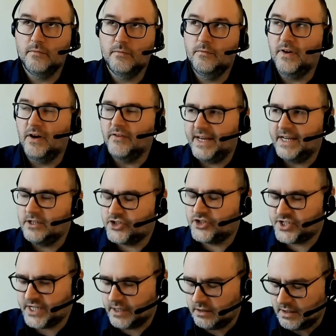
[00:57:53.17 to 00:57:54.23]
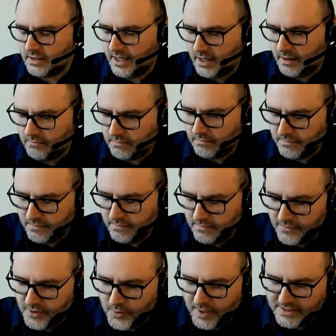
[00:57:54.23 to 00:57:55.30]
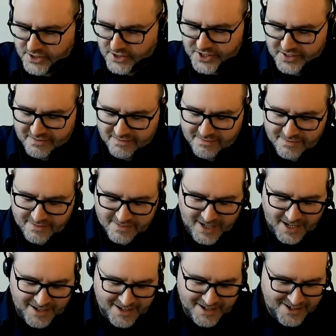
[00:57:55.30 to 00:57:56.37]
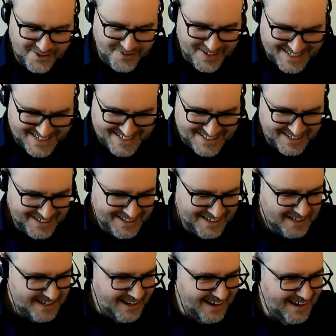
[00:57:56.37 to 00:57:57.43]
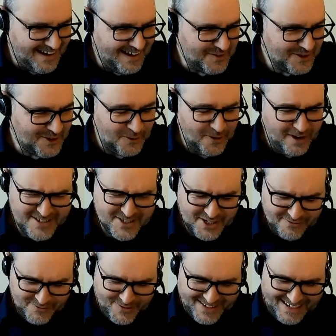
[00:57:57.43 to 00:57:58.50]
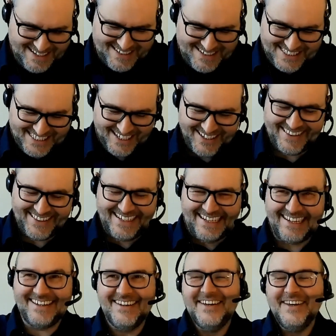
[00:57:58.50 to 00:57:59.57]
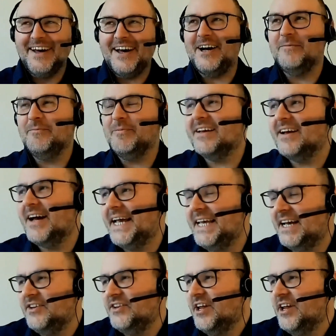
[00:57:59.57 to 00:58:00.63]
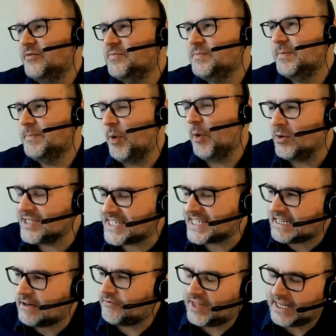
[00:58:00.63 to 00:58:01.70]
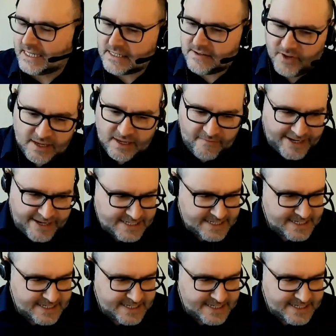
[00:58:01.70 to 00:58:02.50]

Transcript: Very interesting question, Chris. Quite a tough one, actually. I think you know, positive things for the events